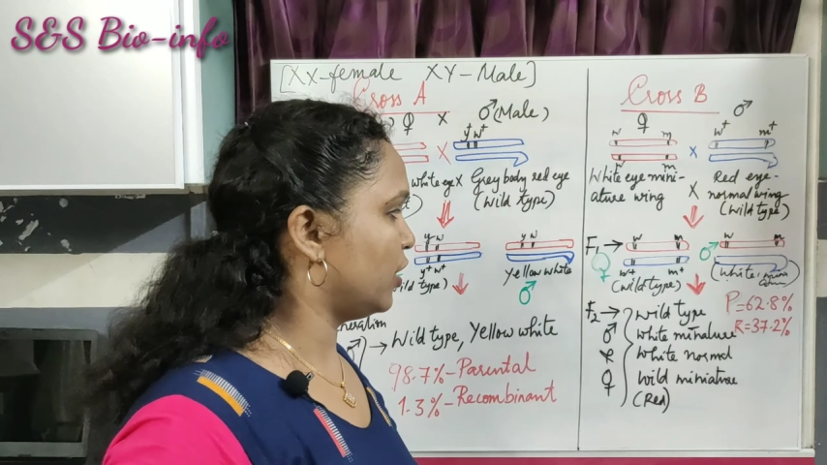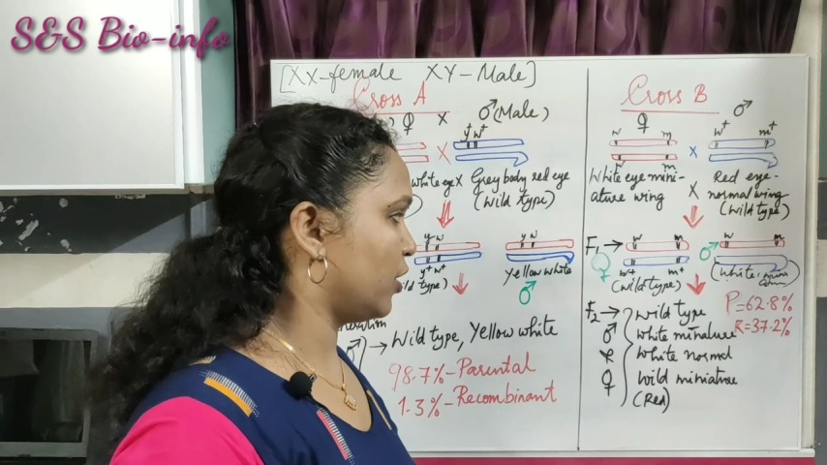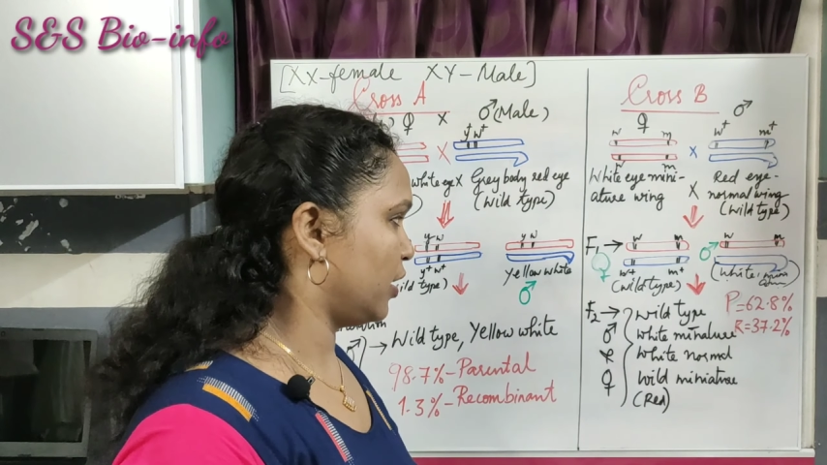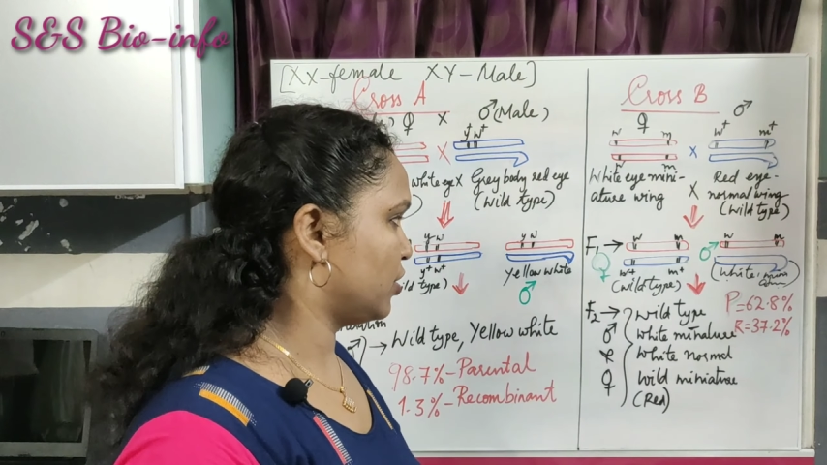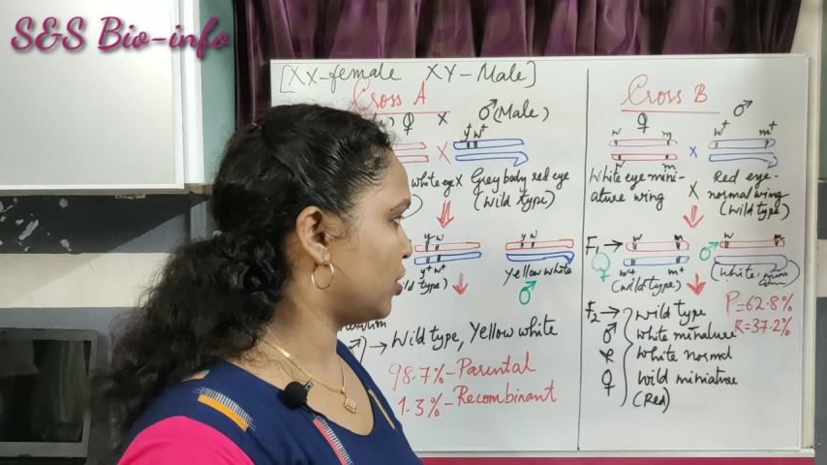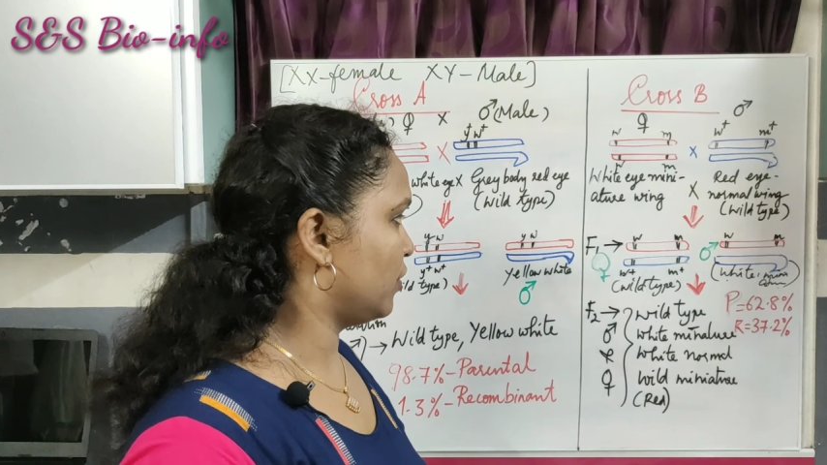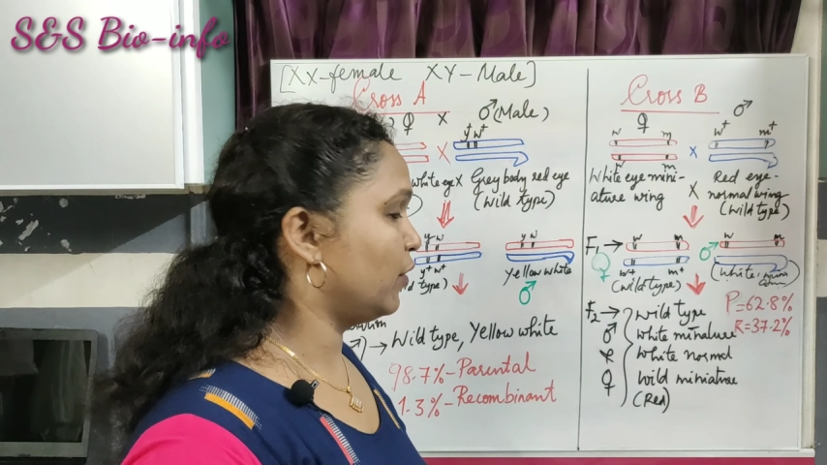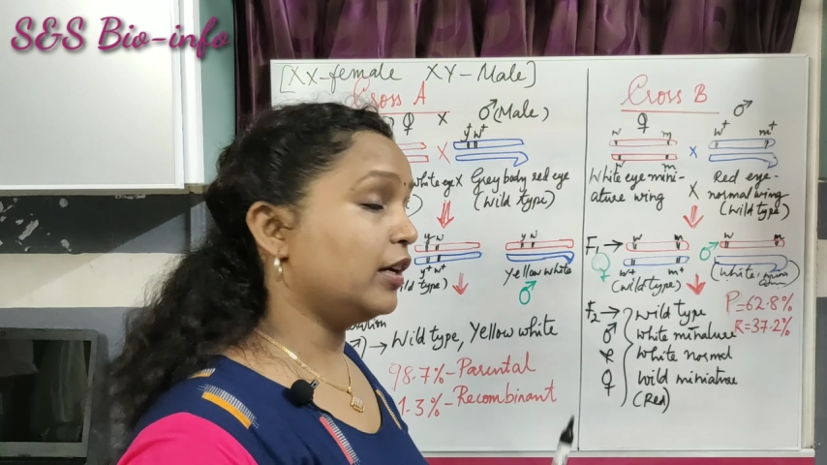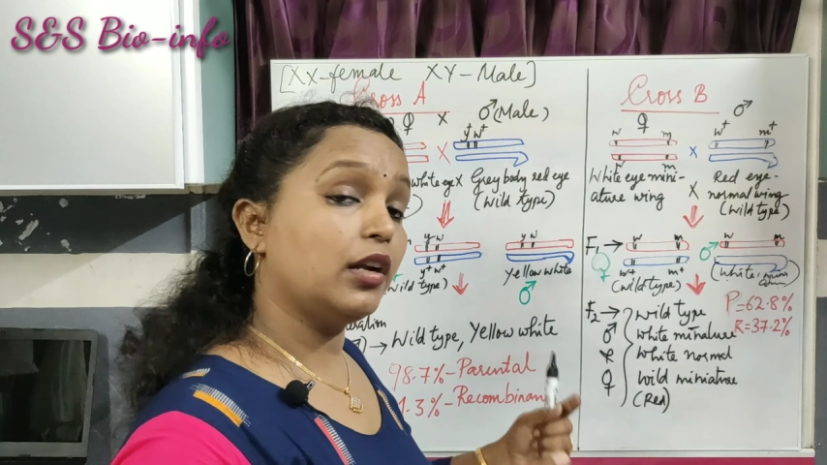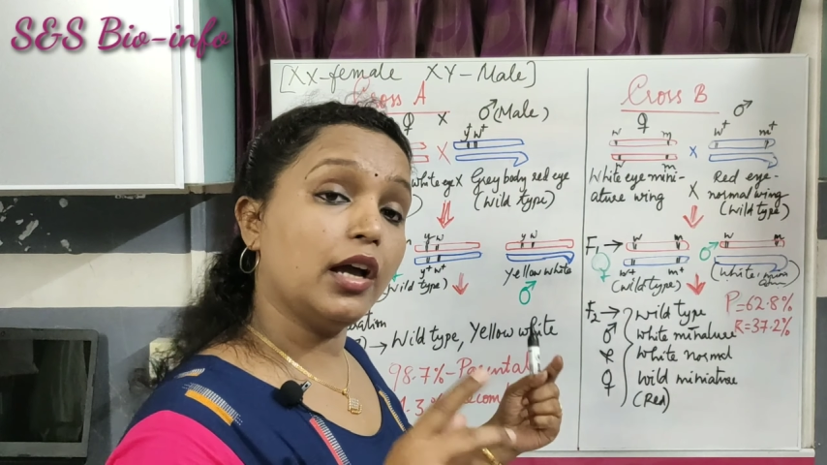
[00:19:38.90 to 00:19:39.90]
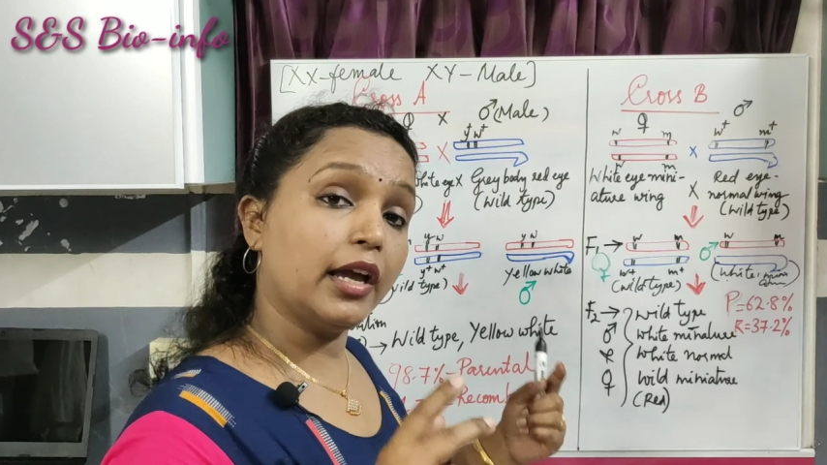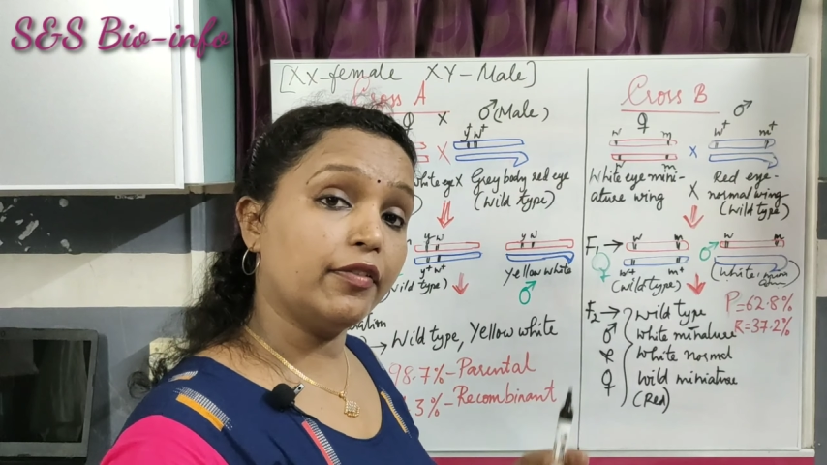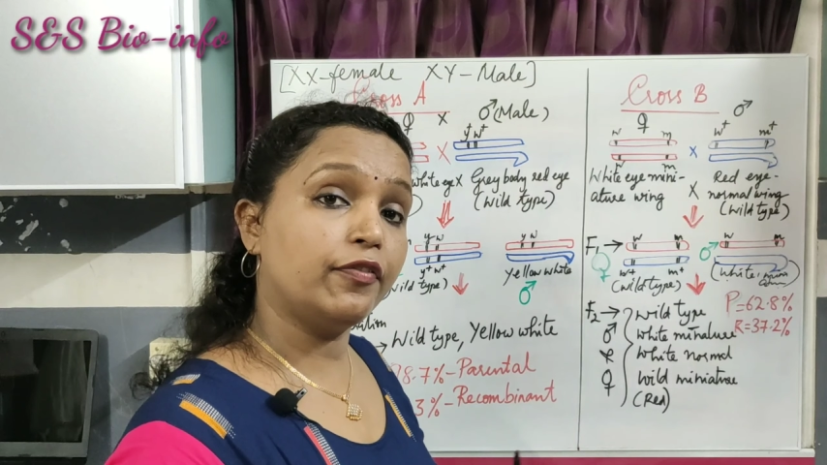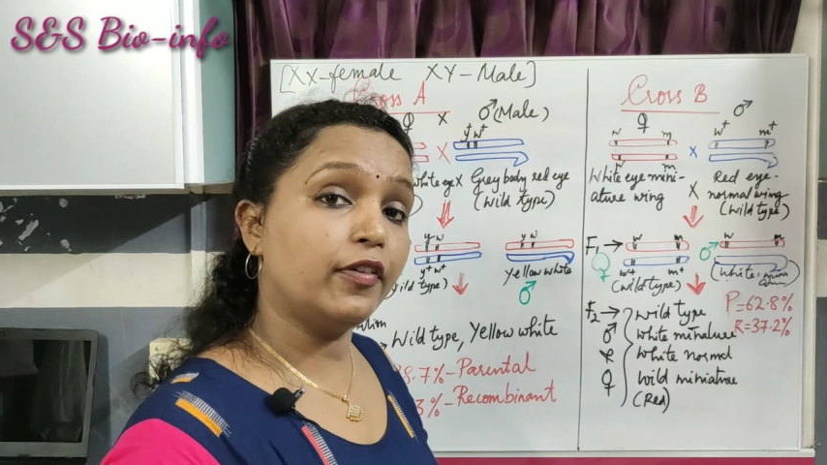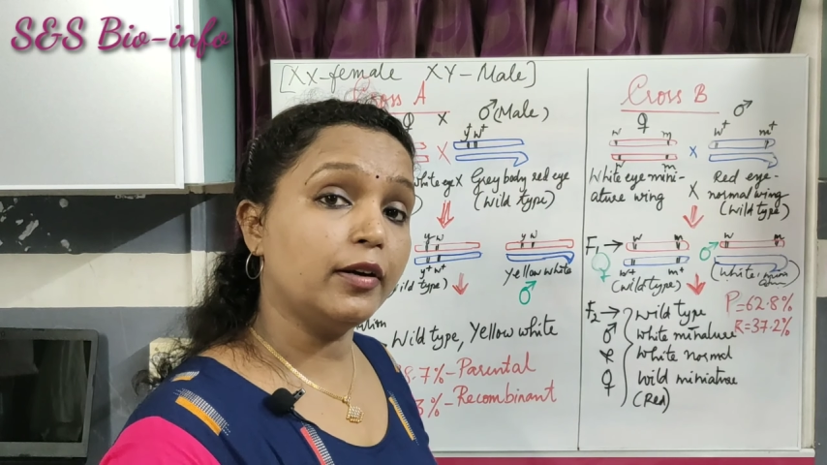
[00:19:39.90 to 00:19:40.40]
generation. When
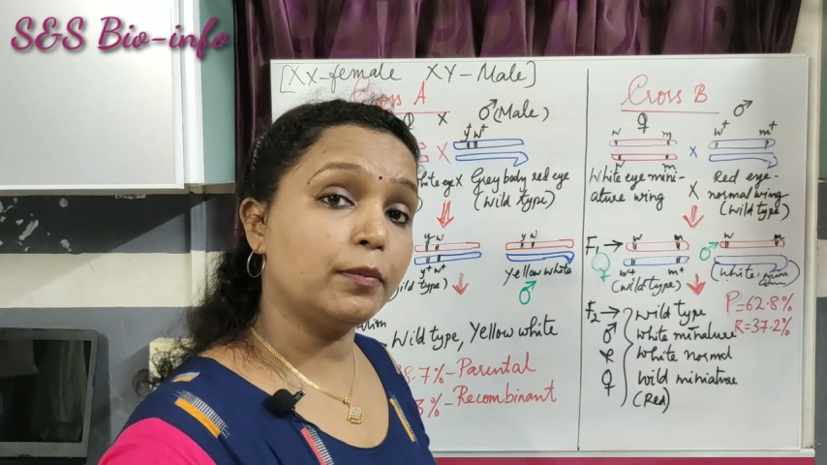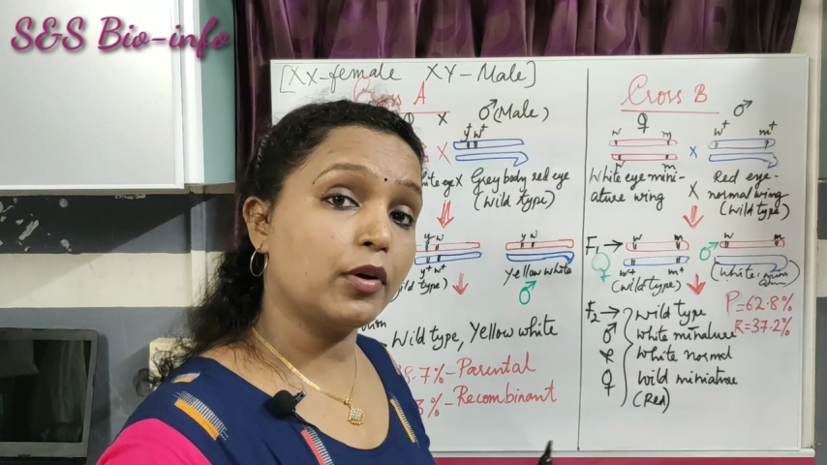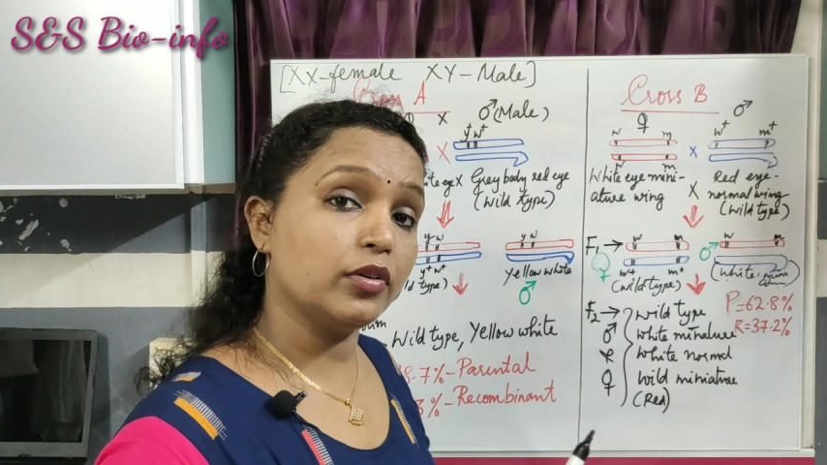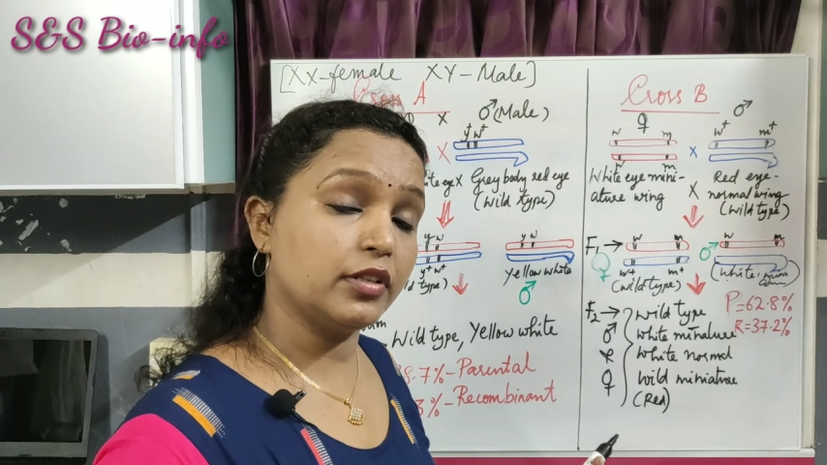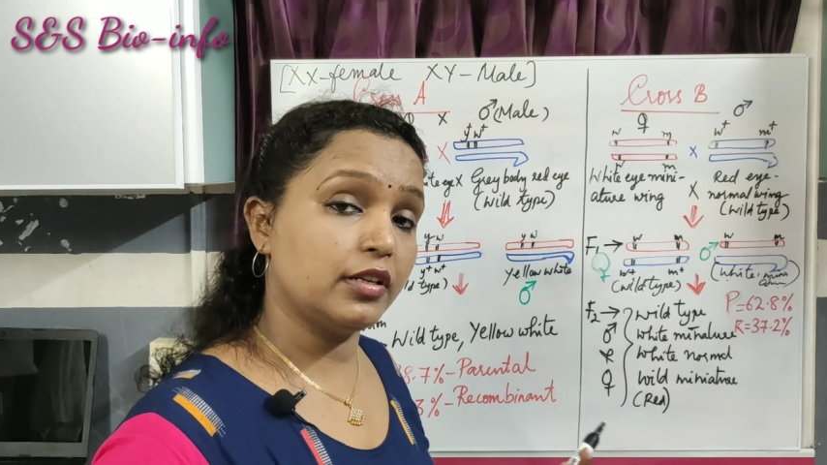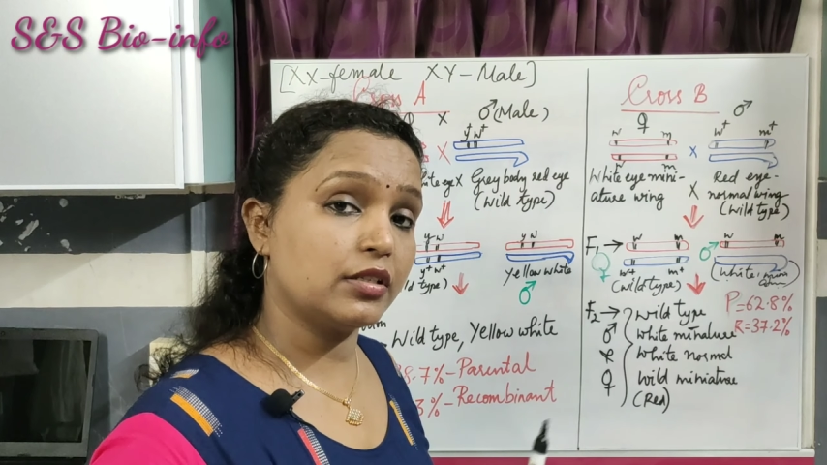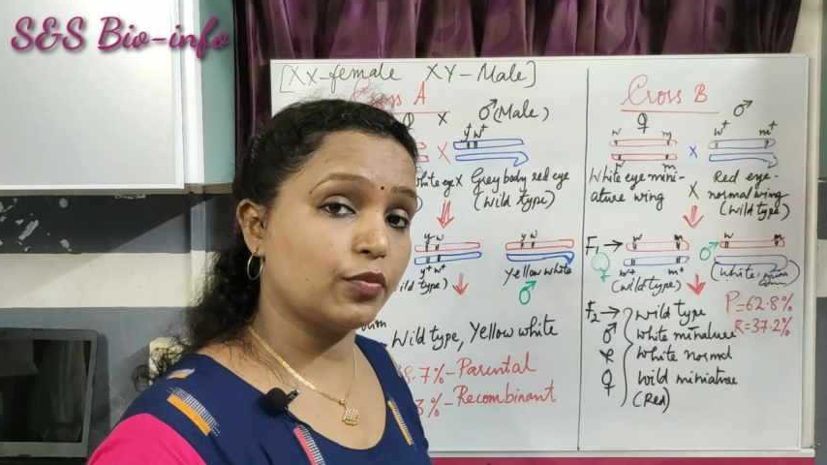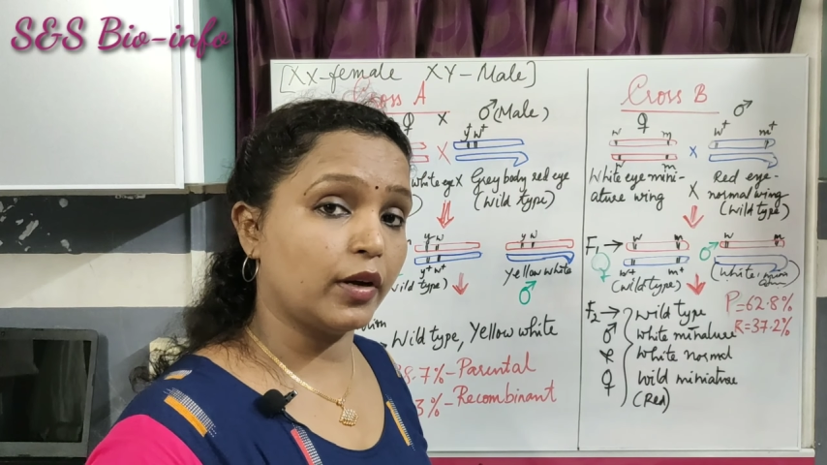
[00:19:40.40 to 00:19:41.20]
F1 progenies